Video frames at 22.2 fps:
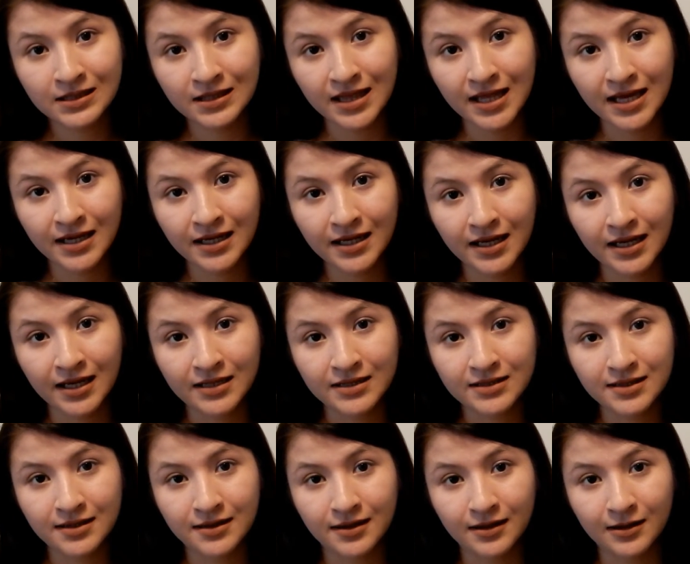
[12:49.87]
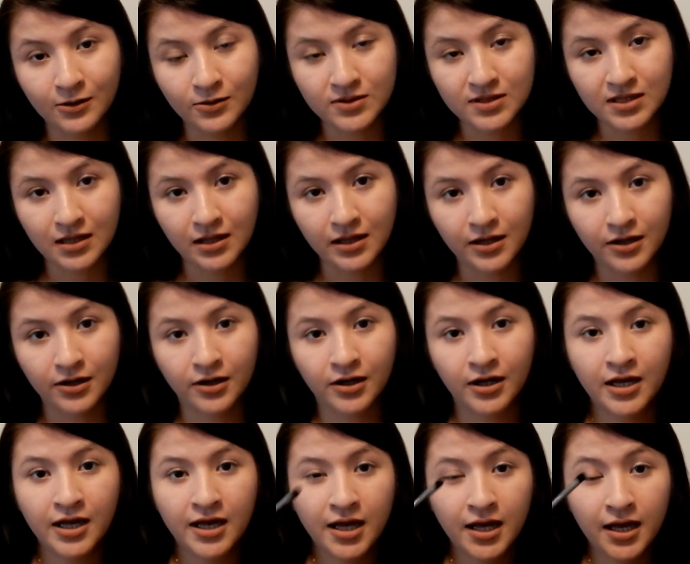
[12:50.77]
then get into the loose
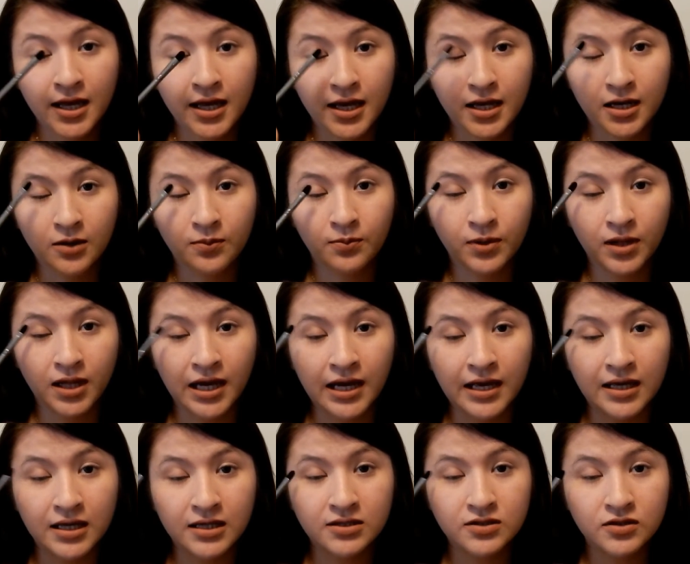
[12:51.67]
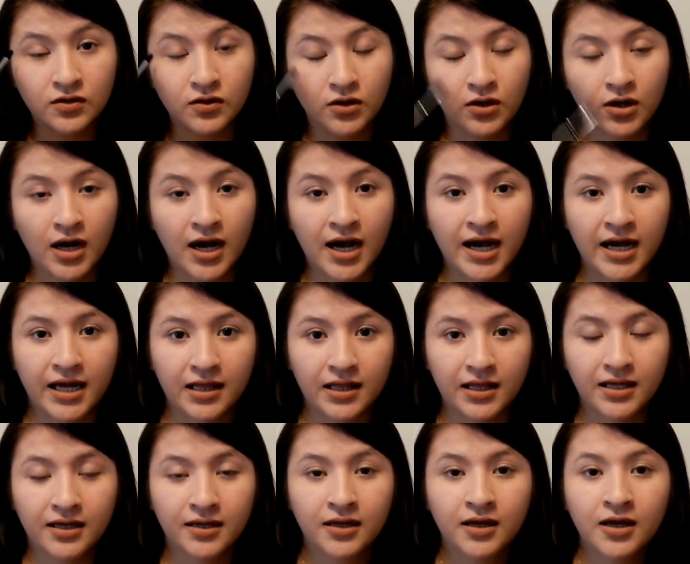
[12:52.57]
glitter and apply it to your
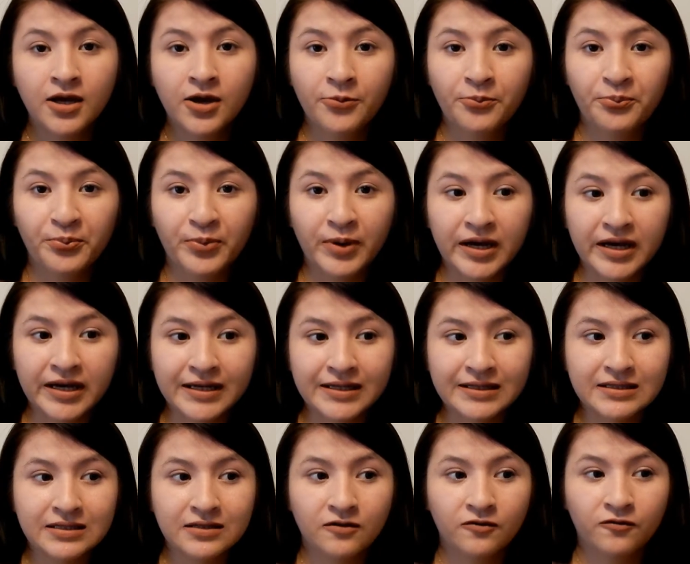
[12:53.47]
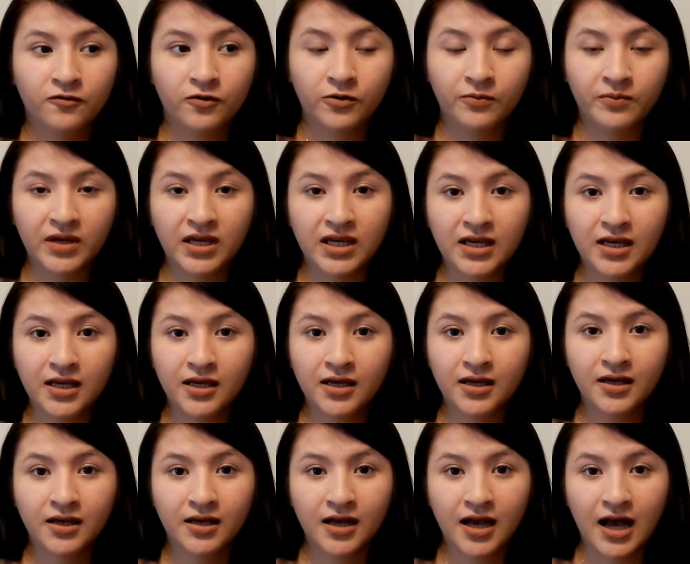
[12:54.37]
eyelid. But for
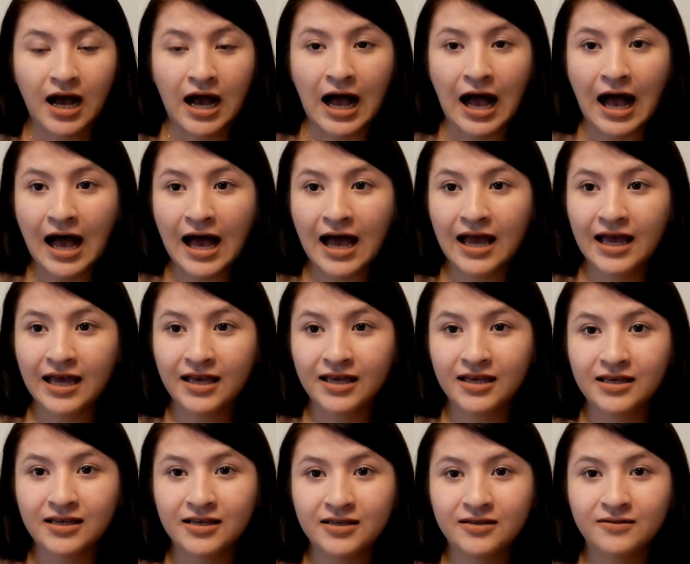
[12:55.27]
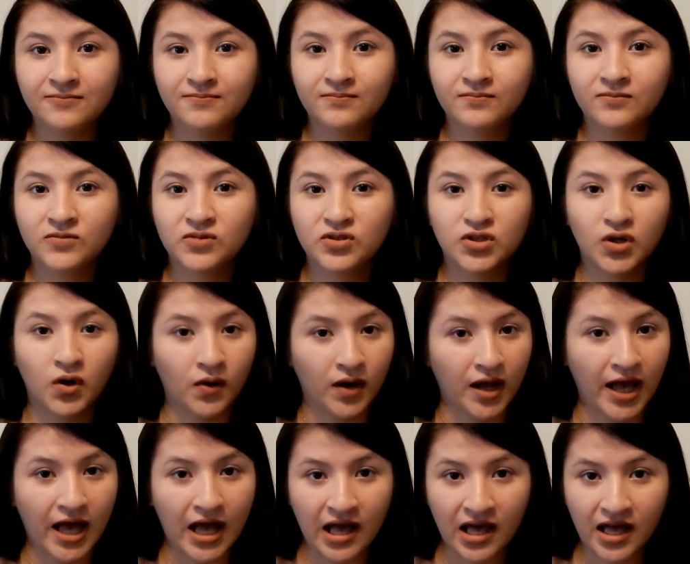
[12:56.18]
me, I
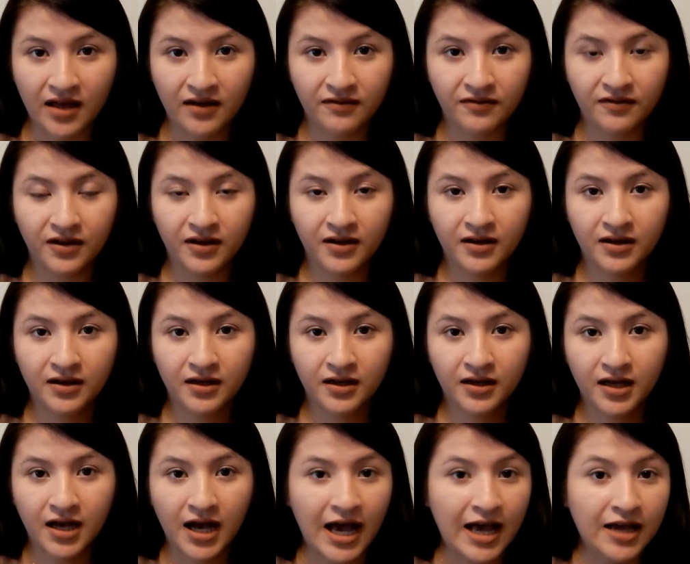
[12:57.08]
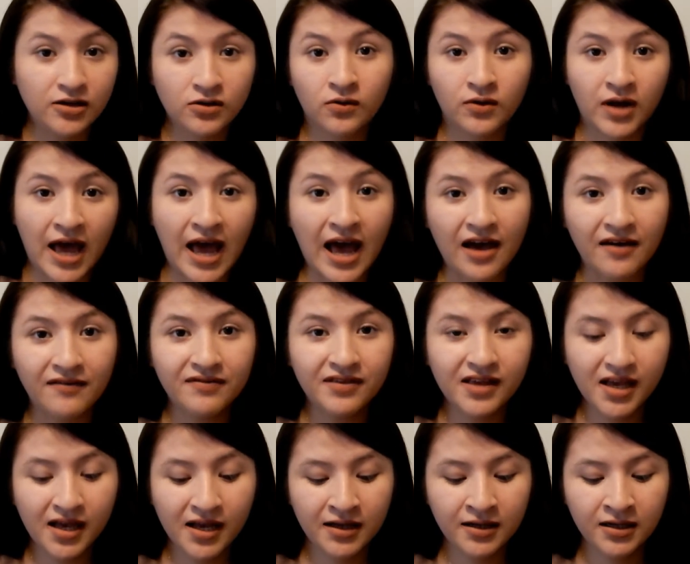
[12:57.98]
don't have
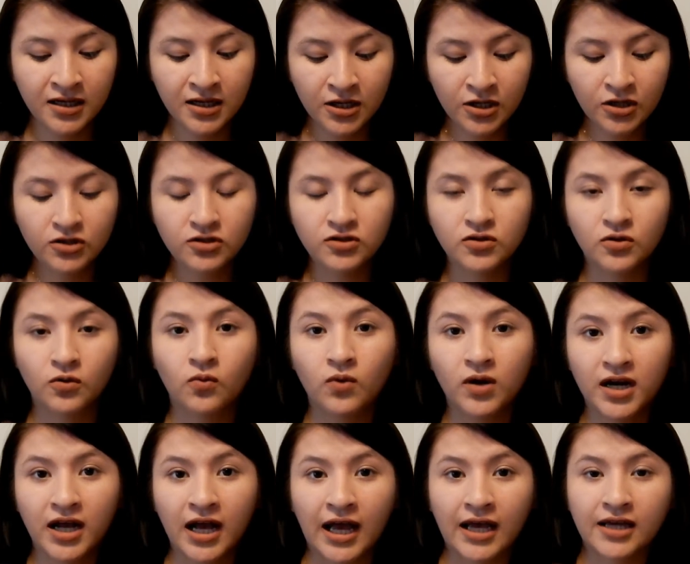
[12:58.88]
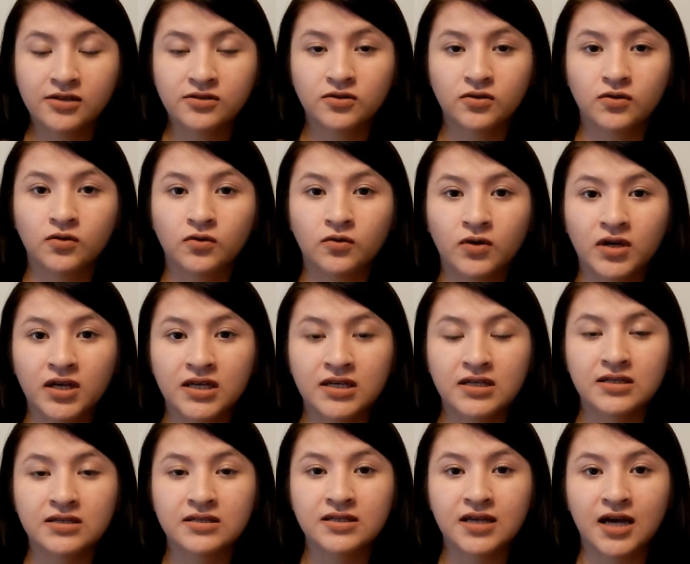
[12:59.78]
that, so what I do
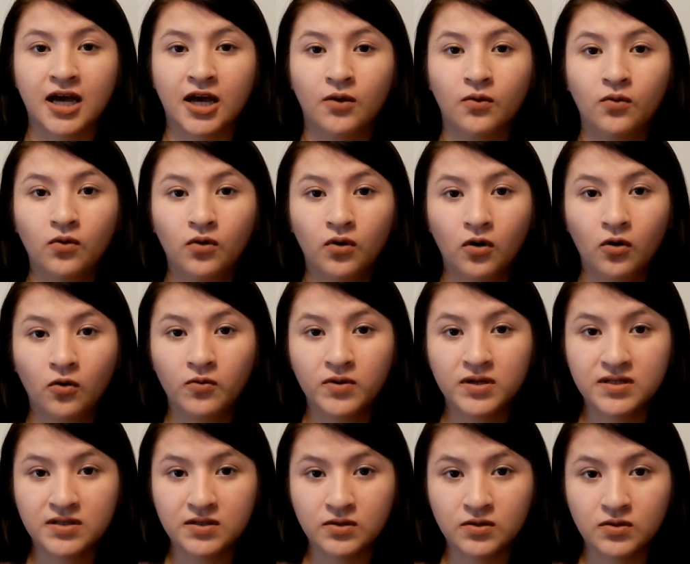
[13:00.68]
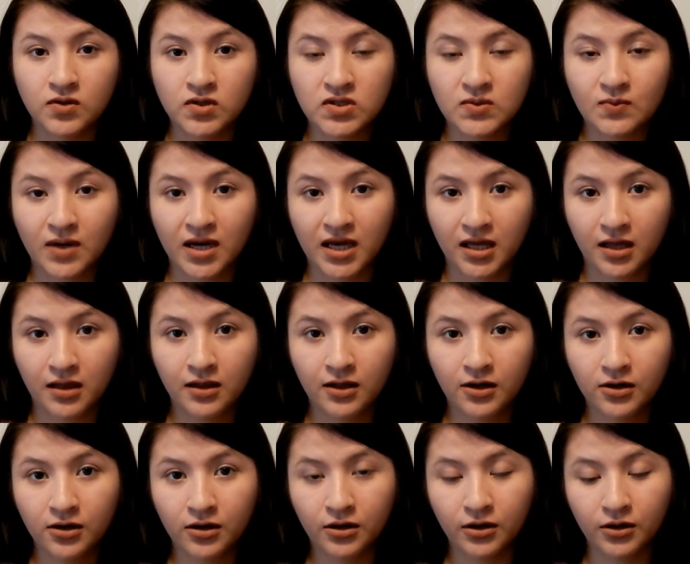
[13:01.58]
is I will always use my
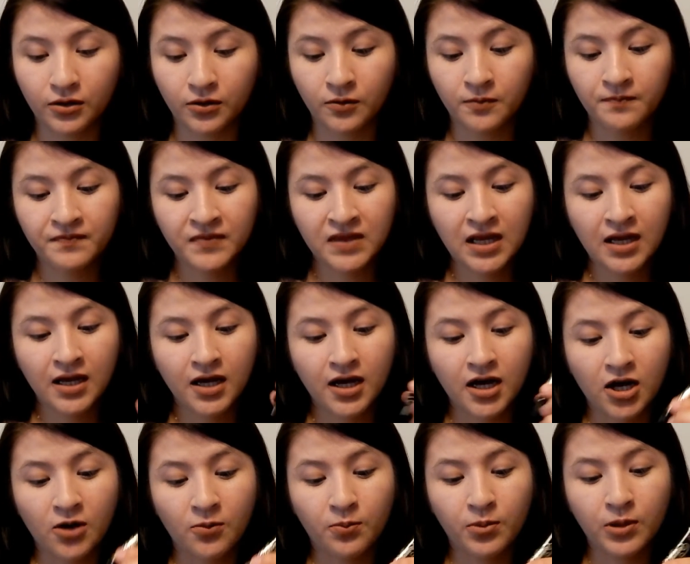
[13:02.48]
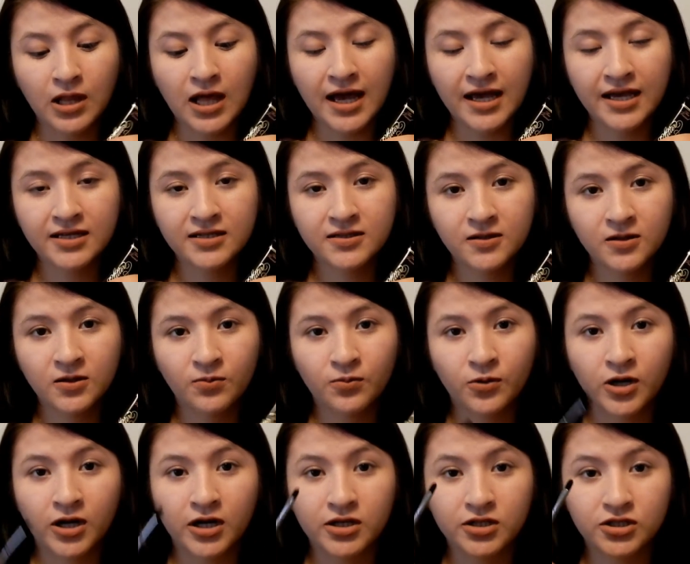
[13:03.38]
glitter glue, apply it to the
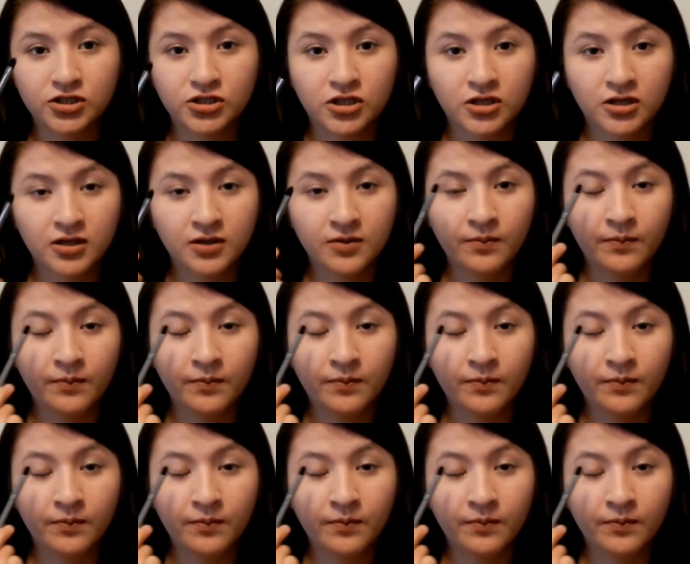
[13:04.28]
brush,